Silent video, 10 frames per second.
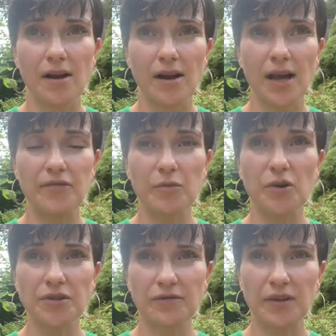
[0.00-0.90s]
if it
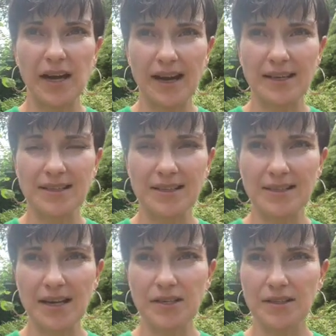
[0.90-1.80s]
wasn't for the high
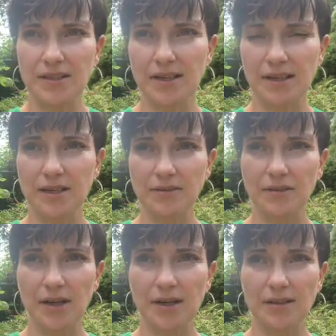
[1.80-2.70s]
sensation seeking
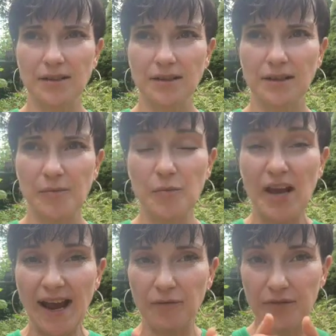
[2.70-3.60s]
trait, I mean, we
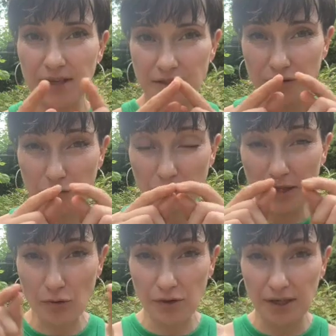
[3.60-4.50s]
have this, so
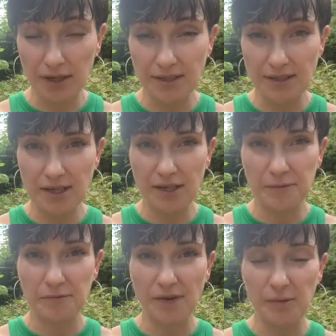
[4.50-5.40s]
it's all on a
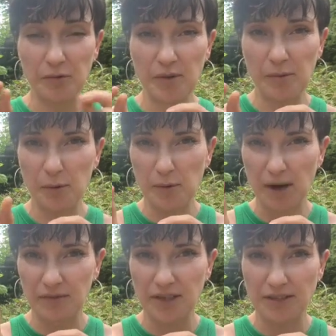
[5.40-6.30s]
continuum, right? But people who
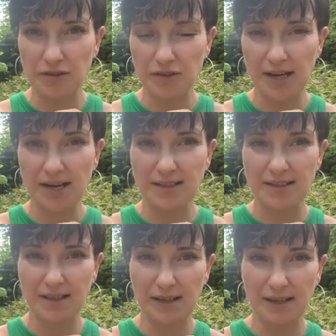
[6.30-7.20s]
have these traits,
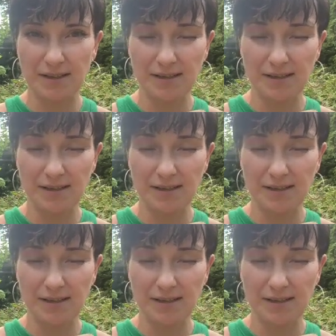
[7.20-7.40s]
it's like